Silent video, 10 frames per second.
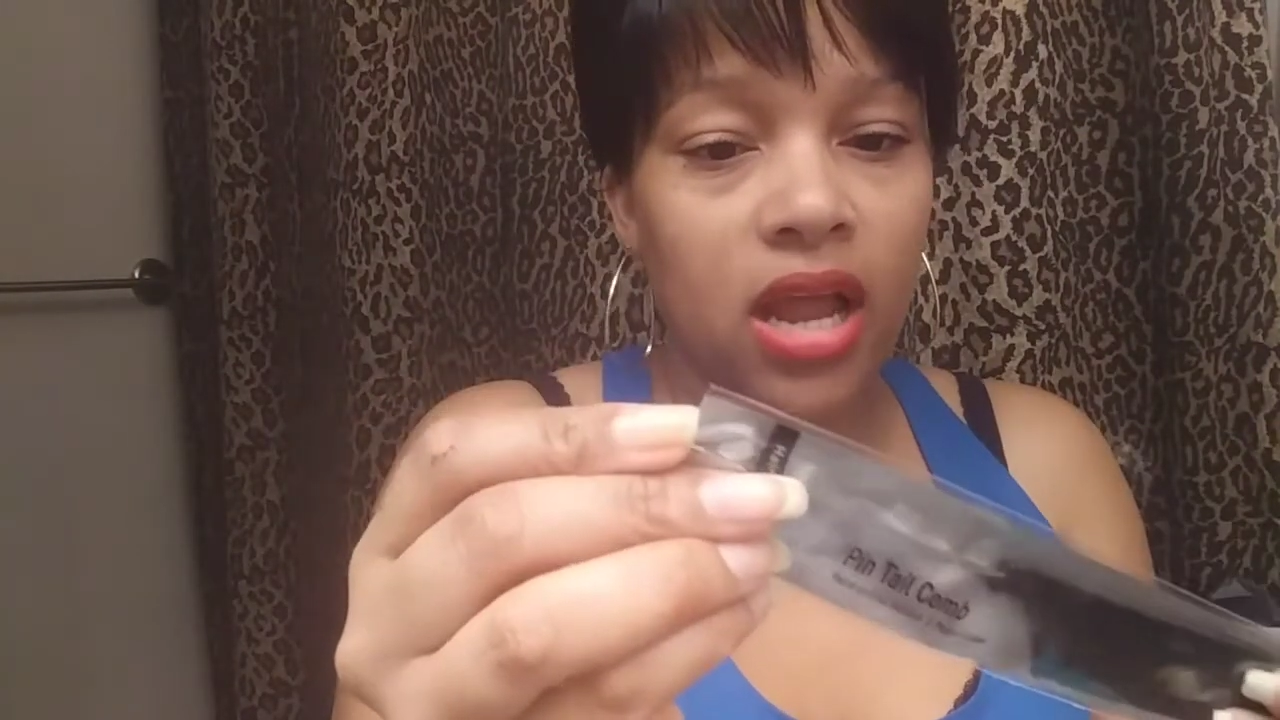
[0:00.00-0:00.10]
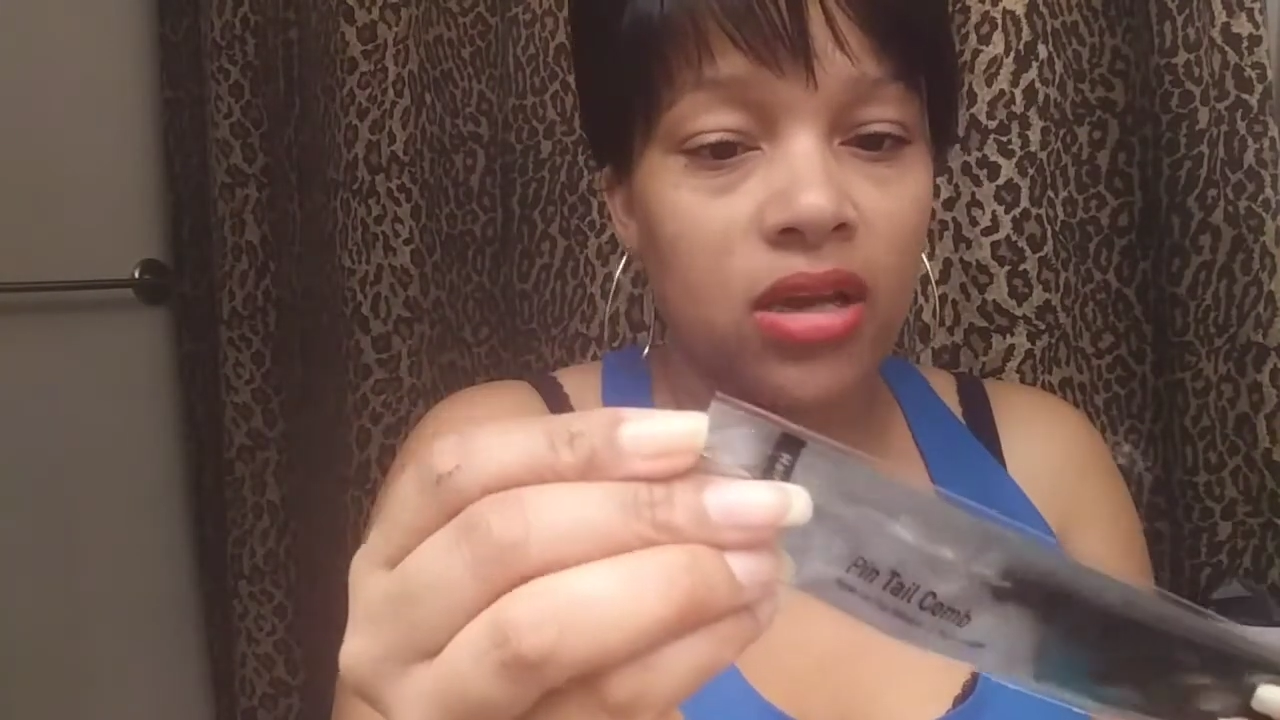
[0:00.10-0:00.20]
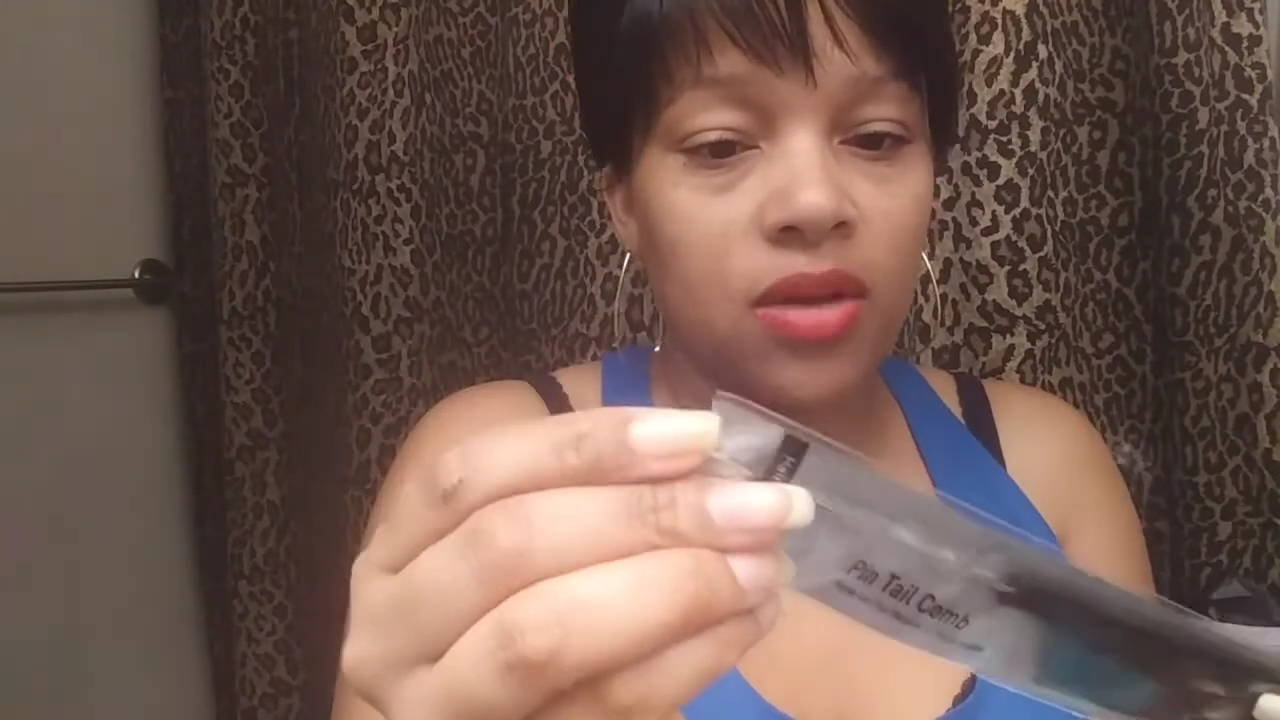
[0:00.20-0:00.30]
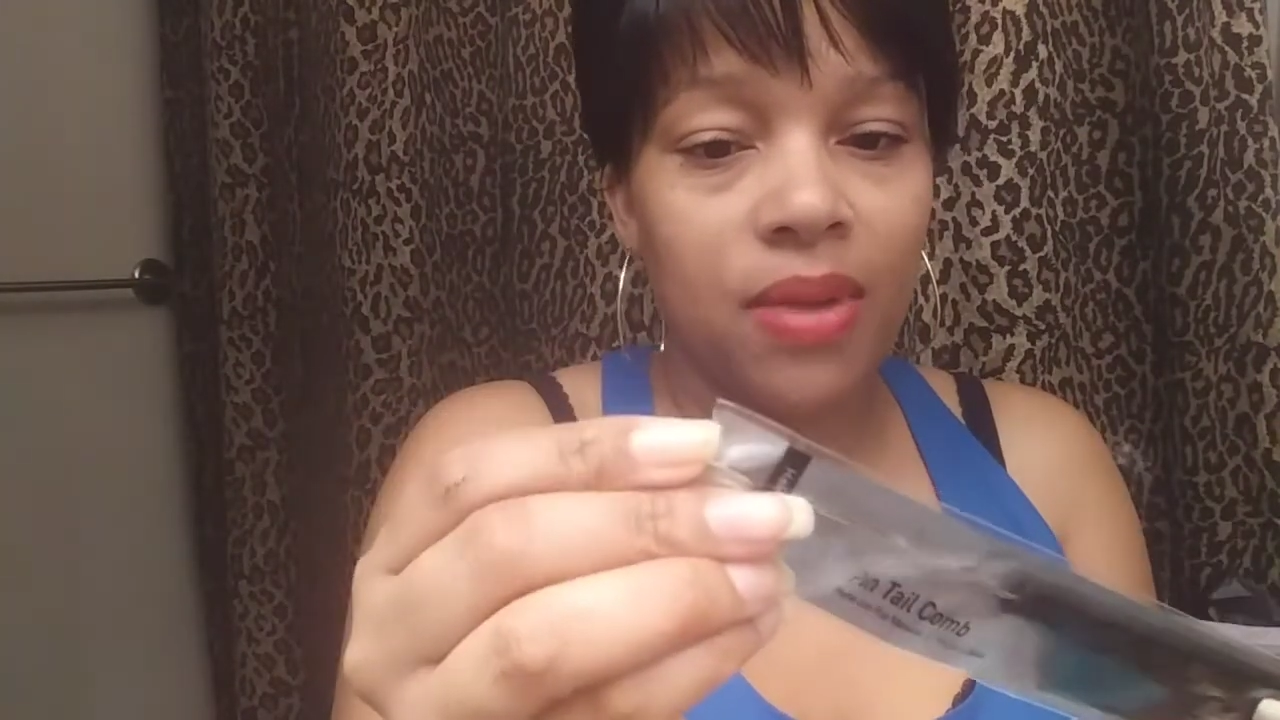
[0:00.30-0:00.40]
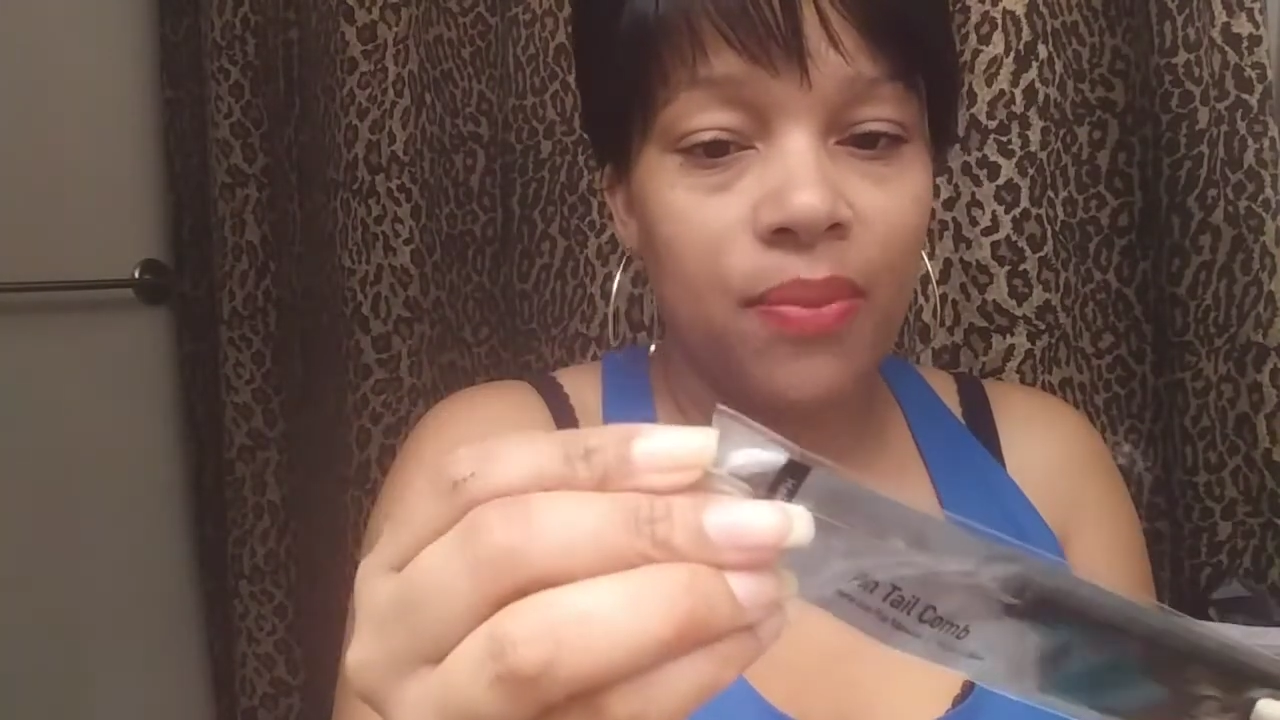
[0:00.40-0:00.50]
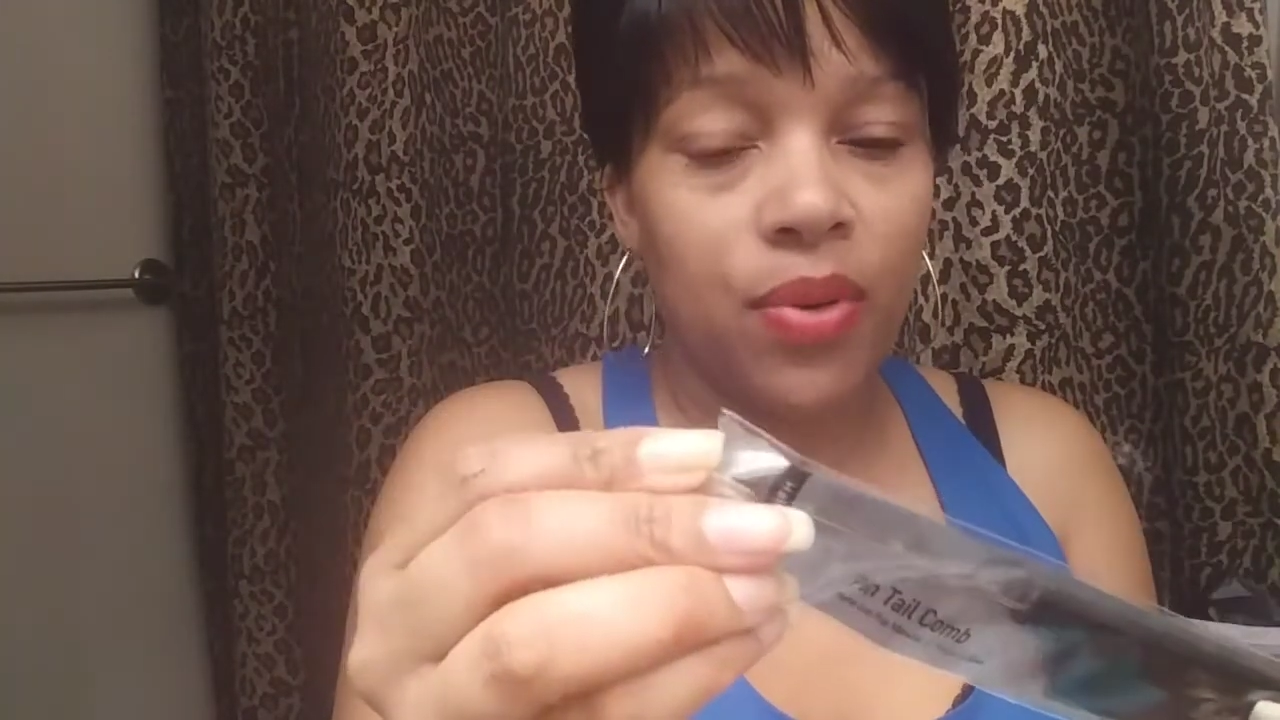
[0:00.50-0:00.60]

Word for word: Y'all know my